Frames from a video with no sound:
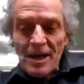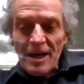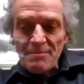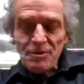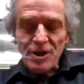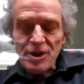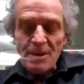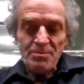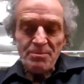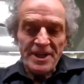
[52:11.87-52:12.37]
I'm
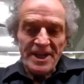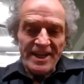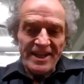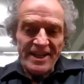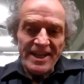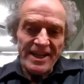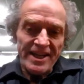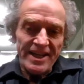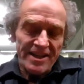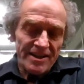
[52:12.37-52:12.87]
jumping in
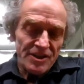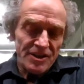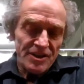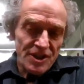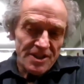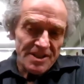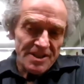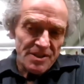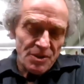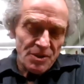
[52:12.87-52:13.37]
here
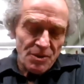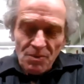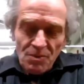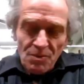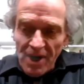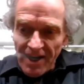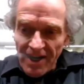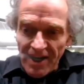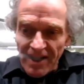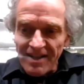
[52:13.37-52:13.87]
just to
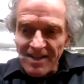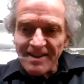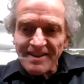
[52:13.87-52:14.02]
uh,